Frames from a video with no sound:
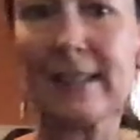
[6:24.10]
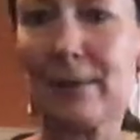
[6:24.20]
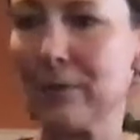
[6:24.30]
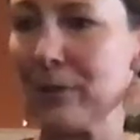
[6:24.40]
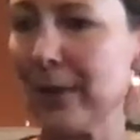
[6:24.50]

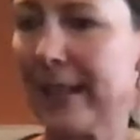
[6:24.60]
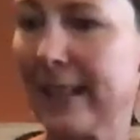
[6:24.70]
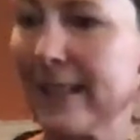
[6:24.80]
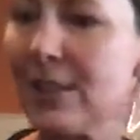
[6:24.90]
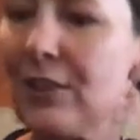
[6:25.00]
that we're all
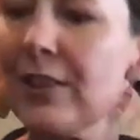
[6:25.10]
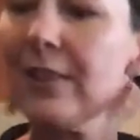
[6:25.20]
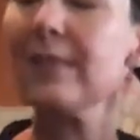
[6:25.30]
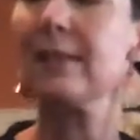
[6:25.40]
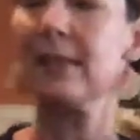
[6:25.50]
getting
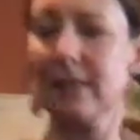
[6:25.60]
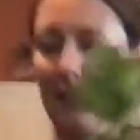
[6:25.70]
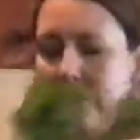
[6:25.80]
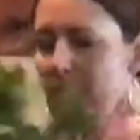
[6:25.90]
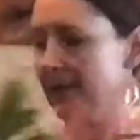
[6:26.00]
into.
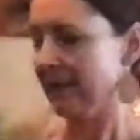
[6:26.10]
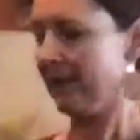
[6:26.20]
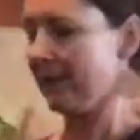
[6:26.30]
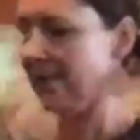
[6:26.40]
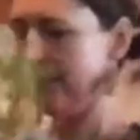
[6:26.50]

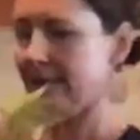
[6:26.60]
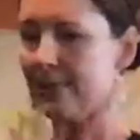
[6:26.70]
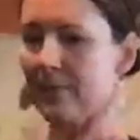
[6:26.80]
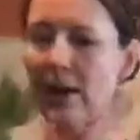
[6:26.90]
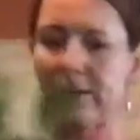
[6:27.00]
So this is my